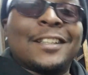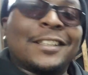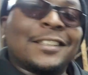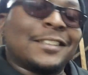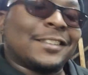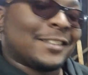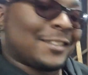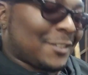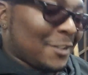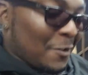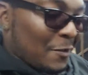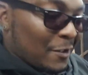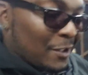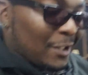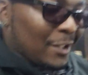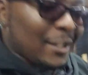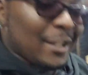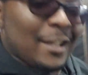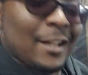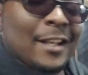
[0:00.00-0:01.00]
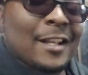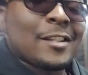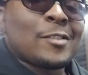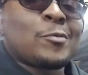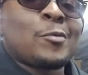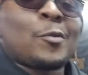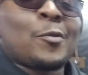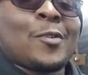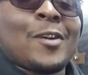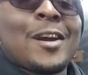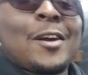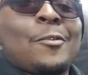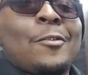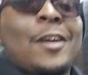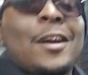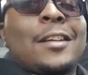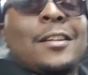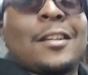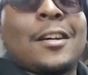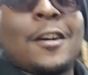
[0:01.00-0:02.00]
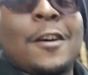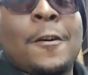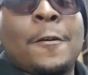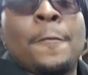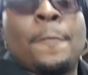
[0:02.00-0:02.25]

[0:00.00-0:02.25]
So yeah, that's where we're at right now,